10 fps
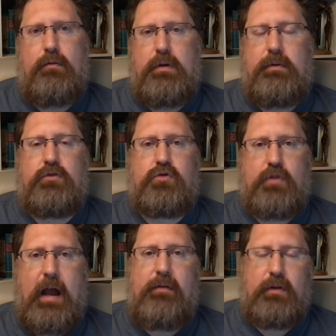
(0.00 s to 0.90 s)
We've been
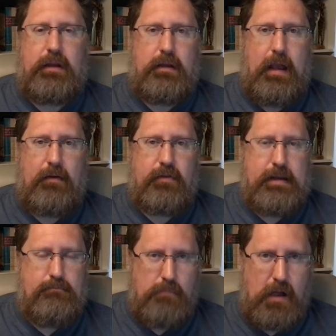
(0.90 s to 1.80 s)
traveling
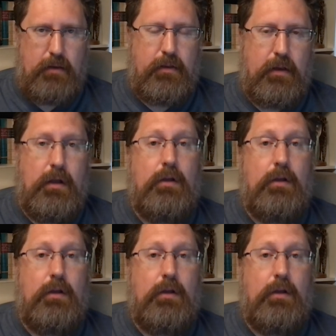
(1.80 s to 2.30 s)
every month